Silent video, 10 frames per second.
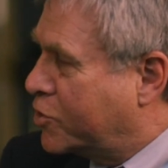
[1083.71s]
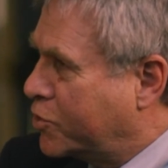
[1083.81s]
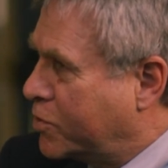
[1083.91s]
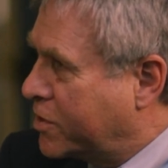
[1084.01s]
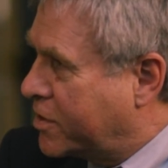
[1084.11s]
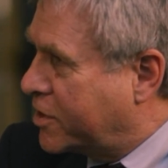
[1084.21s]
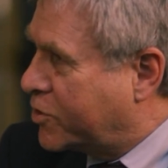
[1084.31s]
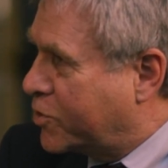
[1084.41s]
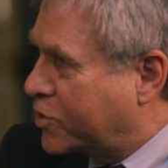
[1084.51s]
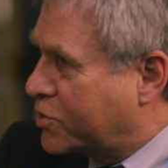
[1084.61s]
Who are they
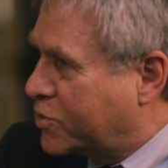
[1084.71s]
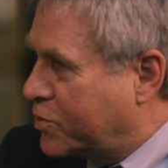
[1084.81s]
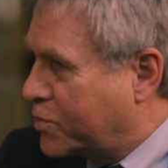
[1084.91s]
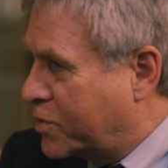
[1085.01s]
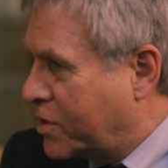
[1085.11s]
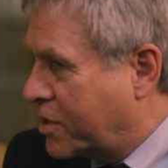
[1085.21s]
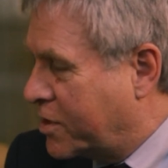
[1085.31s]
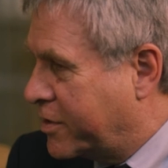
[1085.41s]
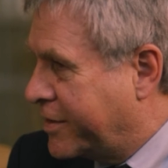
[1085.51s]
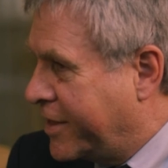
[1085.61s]
going to
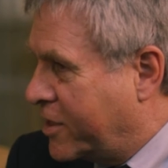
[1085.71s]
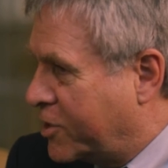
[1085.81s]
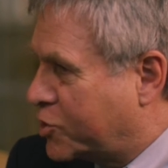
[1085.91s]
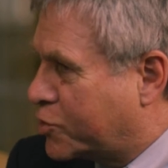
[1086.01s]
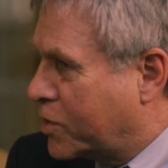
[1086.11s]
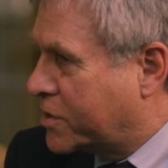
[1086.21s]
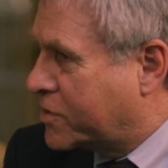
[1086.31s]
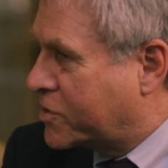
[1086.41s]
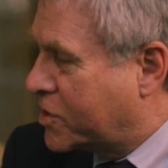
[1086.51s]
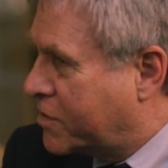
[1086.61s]

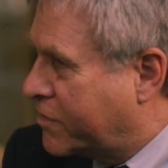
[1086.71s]
entrust